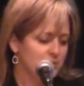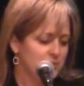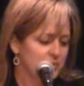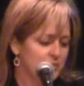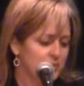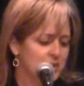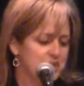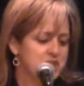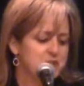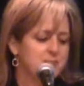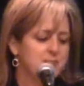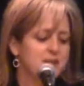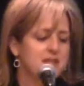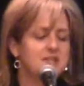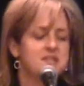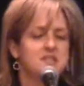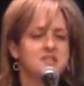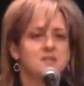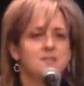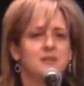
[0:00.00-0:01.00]
which
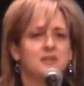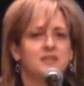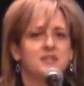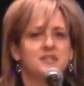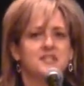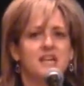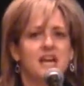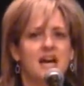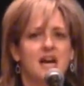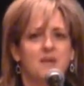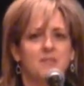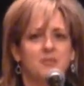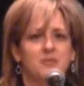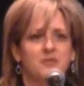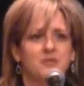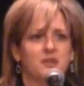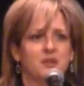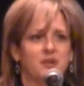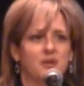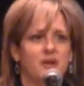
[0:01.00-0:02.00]
placed them at the top of
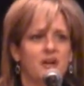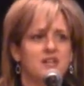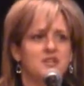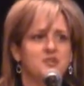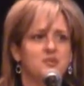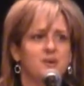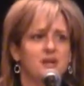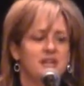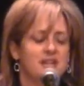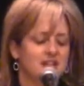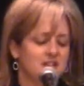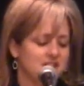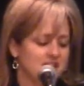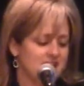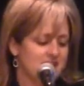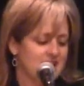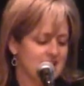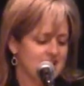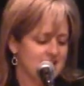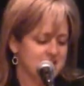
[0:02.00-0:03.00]
their graduating
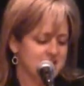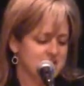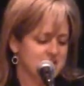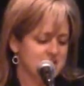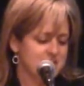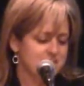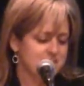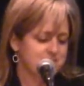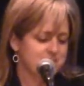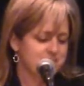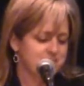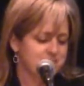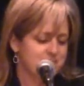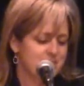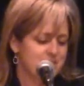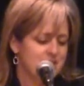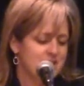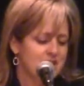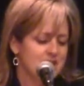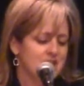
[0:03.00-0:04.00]
class.
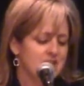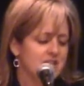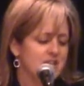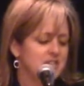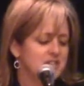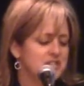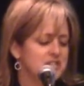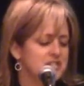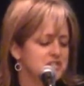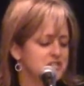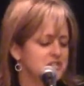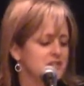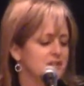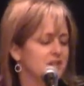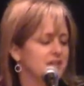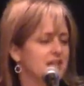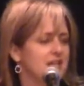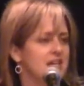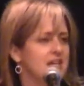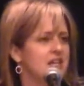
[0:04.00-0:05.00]

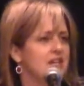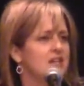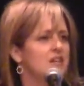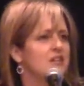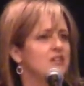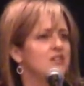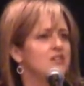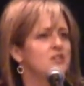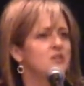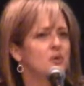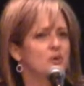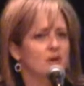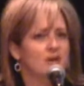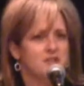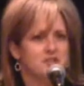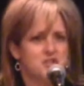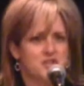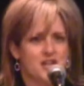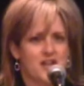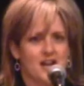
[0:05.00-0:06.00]
Additionally, your
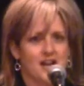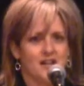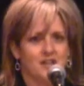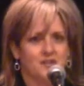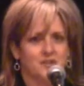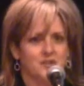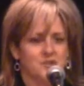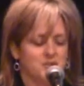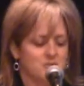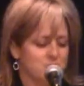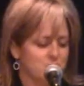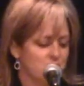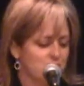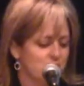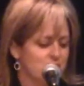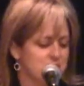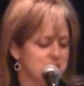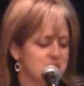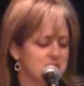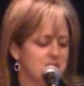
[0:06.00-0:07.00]
child
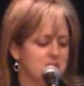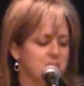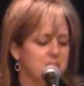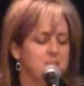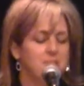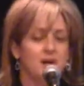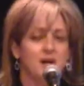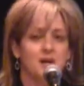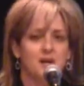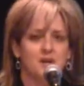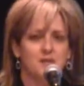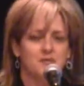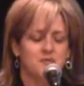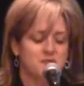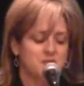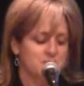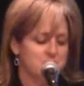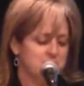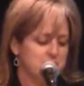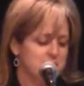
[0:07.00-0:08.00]
rose above
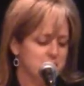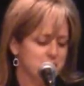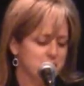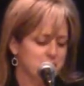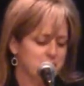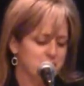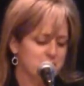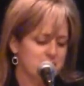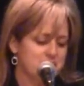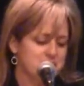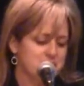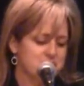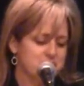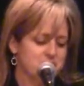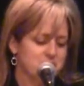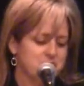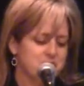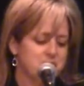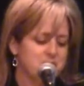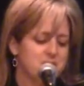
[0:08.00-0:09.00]
the peer
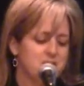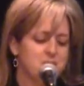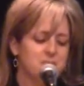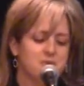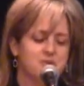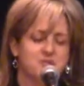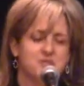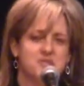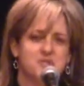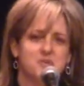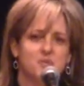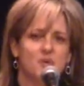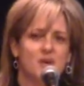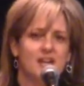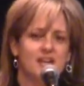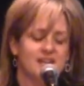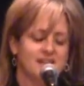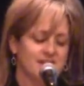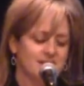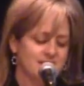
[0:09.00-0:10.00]
pressure to be
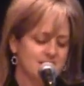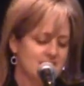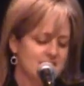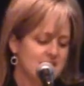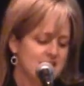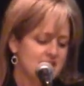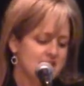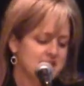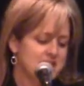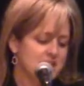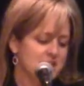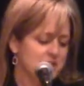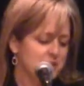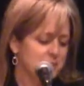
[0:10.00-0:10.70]
persuaded down